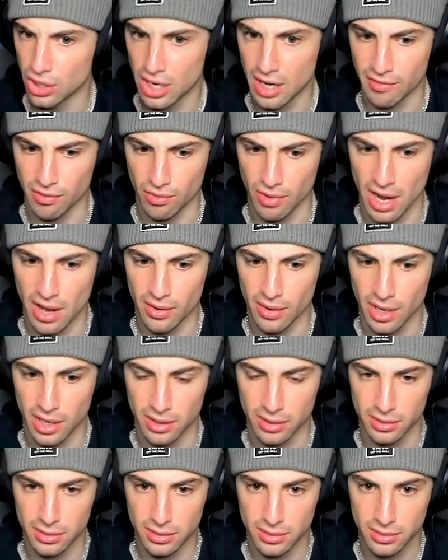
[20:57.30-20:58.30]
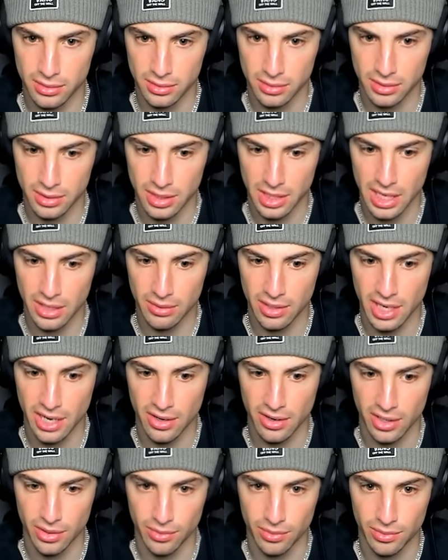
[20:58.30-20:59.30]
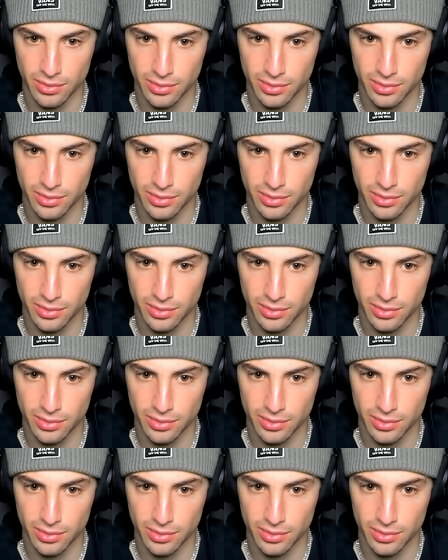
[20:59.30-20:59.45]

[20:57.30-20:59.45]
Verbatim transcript: have Groudon. How dare you.